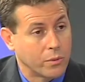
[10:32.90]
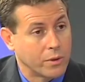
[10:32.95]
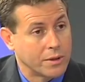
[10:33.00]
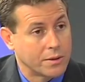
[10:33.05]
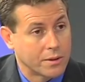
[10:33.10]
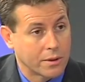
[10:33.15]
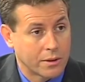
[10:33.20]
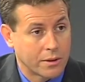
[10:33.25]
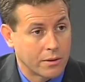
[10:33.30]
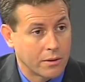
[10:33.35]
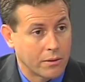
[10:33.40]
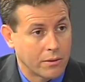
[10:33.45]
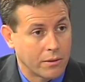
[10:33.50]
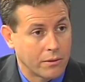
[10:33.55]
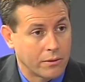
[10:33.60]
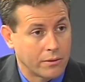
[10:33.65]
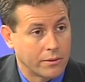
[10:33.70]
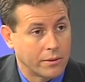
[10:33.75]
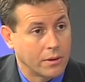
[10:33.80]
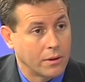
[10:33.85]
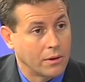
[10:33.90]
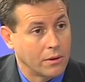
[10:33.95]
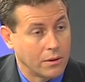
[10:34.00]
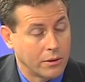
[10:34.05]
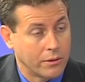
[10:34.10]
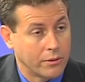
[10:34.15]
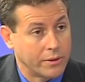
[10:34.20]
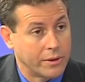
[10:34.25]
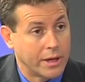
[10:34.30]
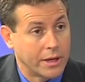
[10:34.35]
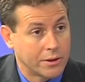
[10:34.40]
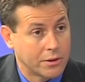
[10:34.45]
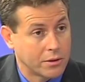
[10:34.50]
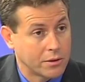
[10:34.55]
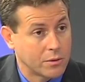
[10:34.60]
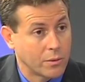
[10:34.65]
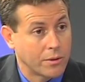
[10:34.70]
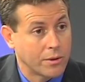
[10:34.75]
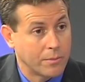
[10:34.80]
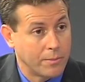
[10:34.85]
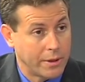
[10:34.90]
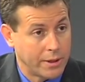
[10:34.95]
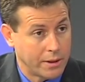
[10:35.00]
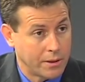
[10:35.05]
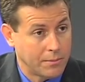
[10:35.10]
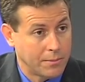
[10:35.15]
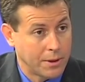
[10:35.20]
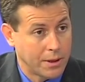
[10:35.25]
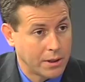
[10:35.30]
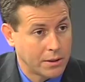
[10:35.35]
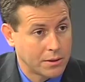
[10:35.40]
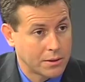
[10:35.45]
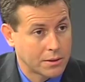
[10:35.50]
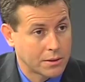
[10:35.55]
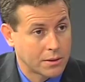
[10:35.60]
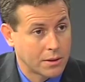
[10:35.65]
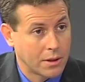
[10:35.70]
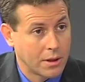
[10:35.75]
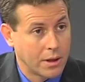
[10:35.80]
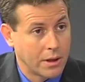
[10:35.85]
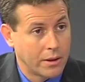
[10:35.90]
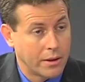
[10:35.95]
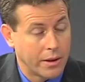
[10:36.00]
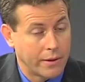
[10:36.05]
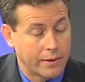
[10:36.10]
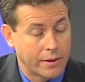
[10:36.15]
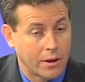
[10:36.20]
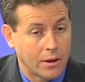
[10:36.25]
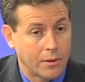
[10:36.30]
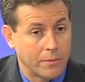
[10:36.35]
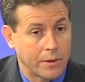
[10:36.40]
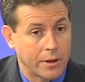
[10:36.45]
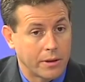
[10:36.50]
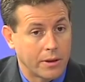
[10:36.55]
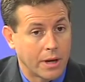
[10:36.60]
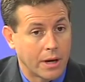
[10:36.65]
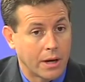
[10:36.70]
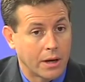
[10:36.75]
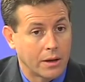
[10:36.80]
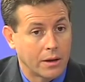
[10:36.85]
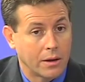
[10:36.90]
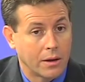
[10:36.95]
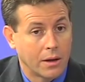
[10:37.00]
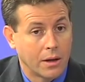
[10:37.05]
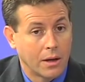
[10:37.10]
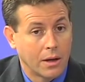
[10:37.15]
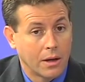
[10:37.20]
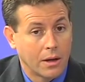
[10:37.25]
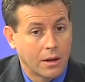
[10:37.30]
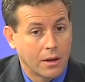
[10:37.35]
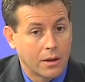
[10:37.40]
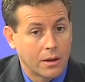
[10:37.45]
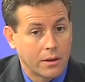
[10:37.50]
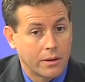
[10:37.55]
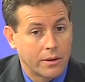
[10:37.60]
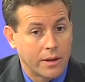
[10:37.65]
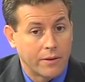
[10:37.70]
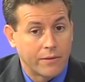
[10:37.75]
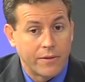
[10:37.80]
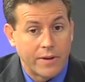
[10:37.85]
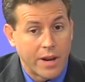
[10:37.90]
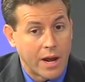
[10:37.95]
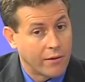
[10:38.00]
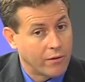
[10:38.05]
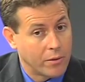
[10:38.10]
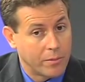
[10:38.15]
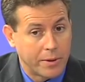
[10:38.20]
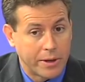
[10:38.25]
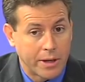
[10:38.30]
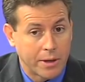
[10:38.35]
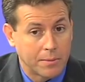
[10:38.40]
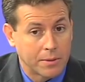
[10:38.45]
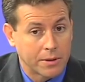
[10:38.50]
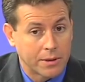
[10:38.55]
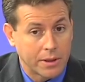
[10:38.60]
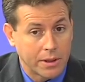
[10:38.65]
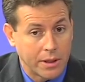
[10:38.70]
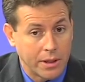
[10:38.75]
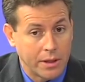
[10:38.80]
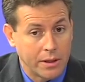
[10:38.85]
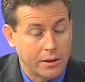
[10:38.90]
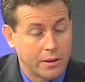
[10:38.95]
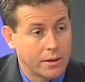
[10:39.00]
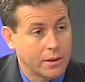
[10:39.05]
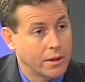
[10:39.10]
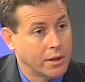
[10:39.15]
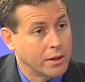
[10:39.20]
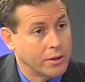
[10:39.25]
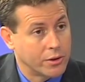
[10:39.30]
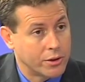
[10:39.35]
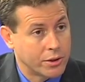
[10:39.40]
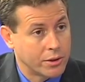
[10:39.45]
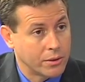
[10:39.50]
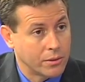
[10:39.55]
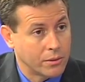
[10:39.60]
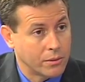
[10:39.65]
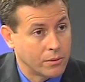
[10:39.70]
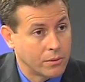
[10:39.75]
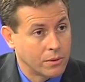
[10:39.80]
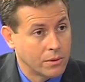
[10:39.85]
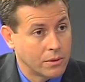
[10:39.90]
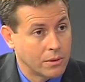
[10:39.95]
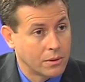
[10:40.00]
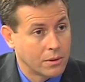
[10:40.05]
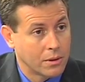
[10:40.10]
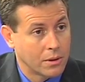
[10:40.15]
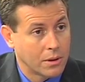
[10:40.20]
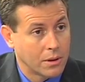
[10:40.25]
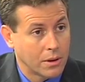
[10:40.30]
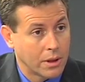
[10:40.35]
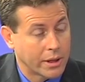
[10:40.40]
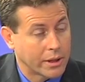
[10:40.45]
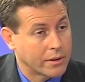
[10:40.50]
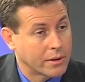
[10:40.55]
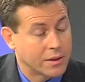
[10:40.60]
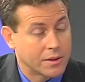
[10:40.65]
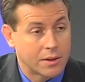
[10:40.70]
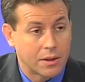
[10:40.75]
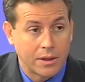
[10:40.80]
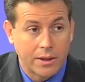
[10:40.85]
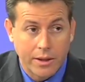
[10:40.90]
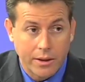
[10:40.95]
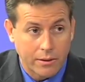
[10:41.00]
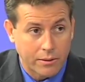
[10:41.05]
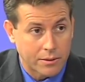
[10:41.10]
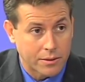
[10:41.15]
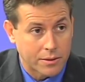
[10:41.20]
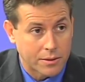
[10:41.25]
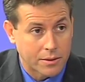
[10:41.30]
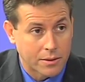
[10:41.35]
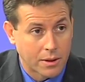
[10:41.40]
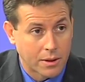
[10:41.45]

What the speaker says: we secure their dentures with the mini implants, they tell me that they've never been able to eat and chew like this in years.